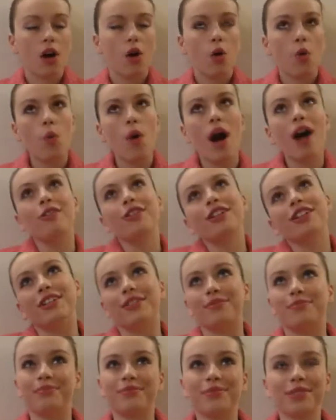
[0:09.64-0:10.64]

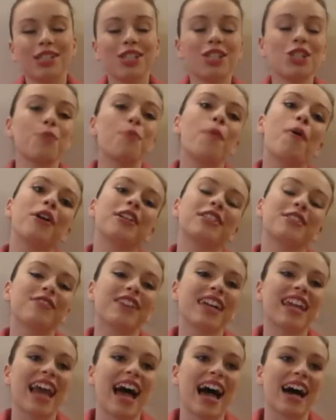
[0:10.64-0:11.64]
Welcome to the point of
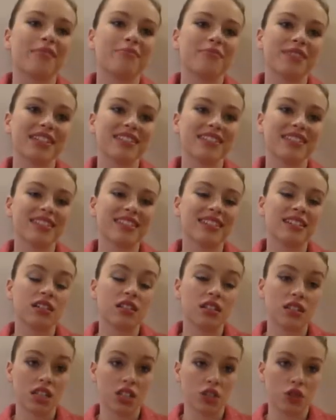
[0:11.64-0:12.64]
collapse.
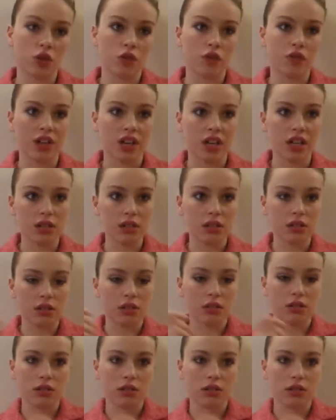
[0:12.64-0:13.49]
This your first?